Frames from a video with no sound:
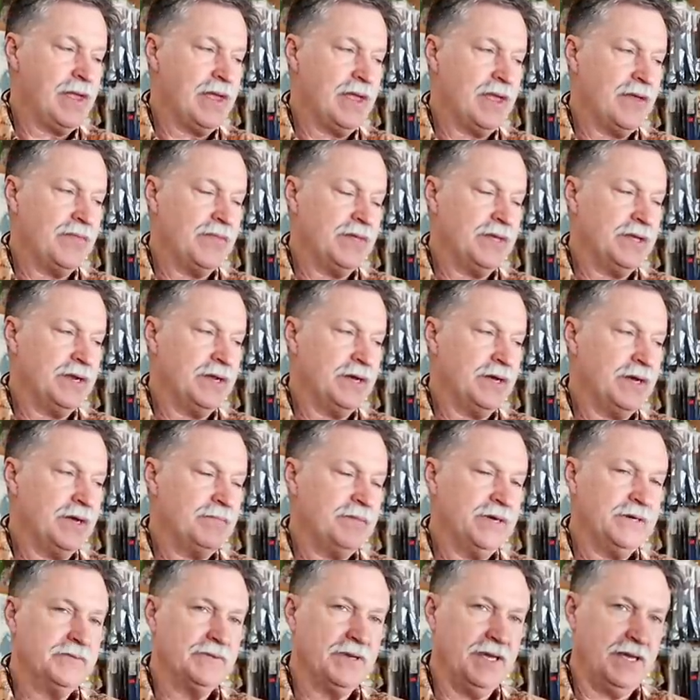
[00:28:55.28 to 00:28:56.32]
and then uh,
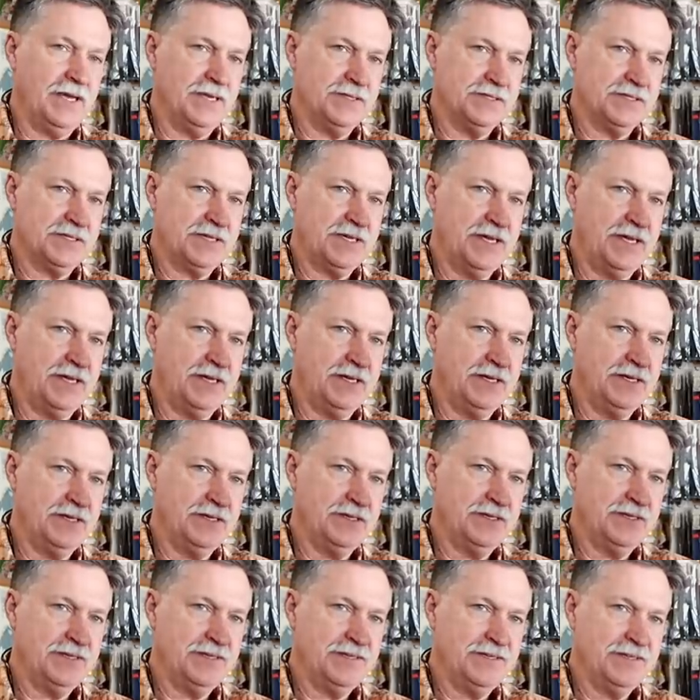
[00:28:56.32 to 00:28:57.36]
moonlights. Kind of
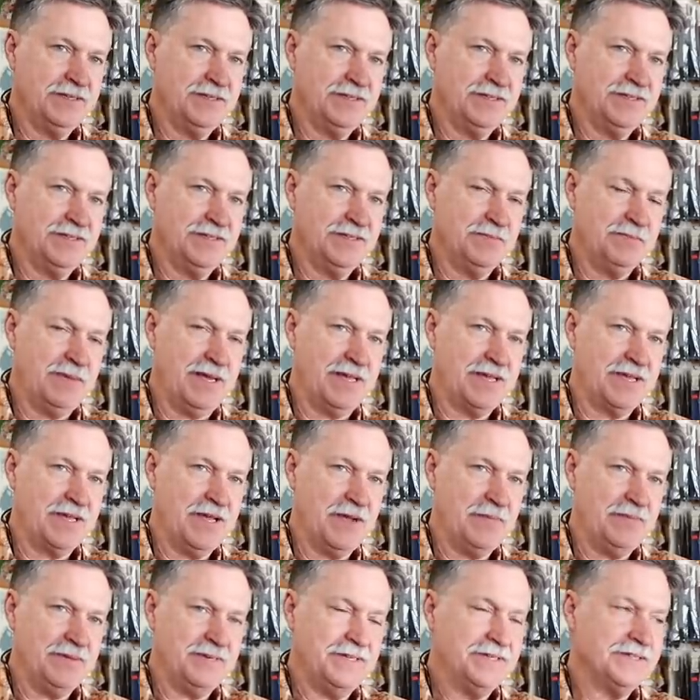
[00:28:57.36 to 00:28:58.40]
the bait
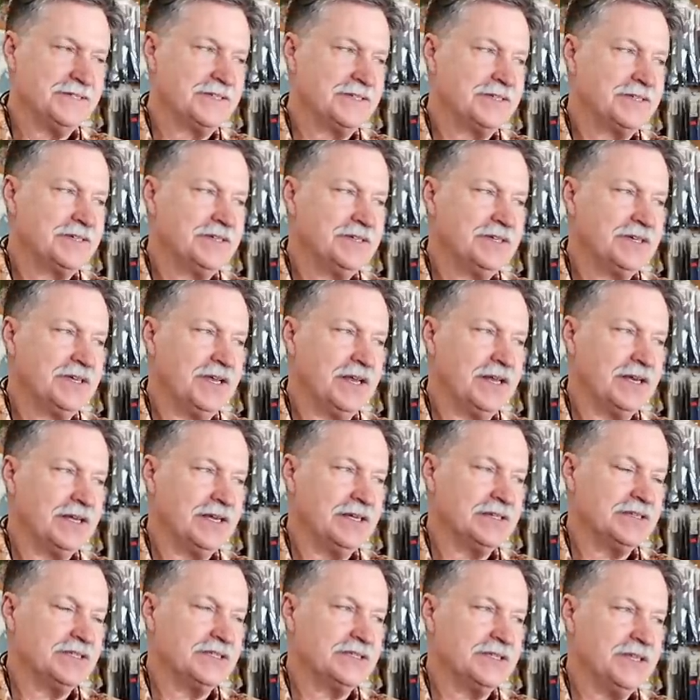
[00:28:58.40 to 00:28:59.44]
companies kind of
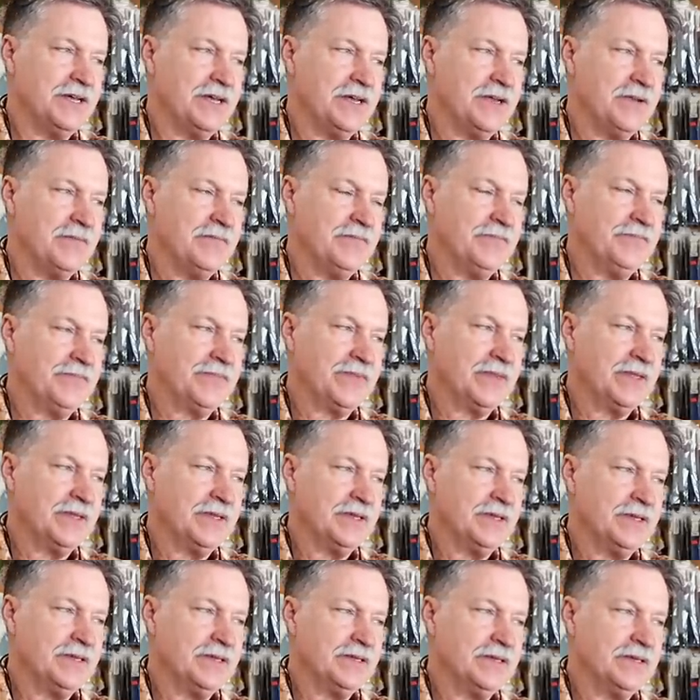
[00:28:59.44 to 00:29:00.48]
got the same.
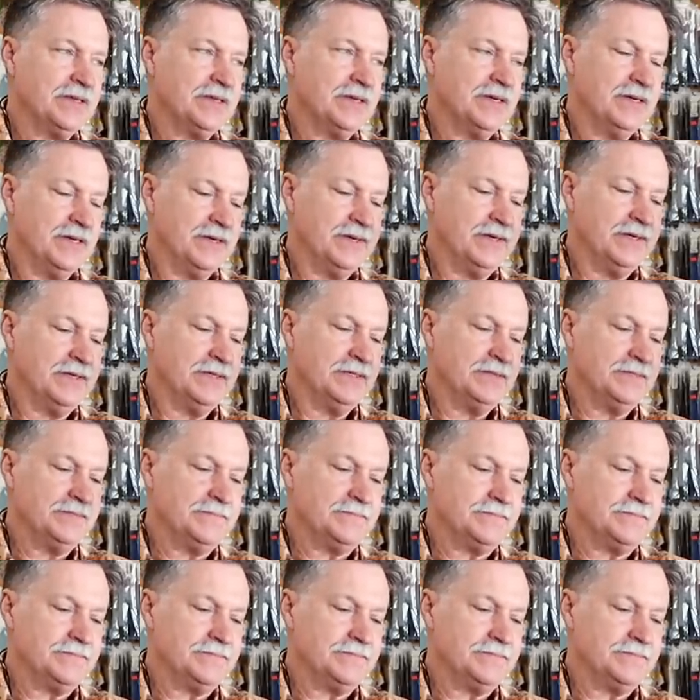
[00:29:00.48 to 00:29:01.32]
Uh,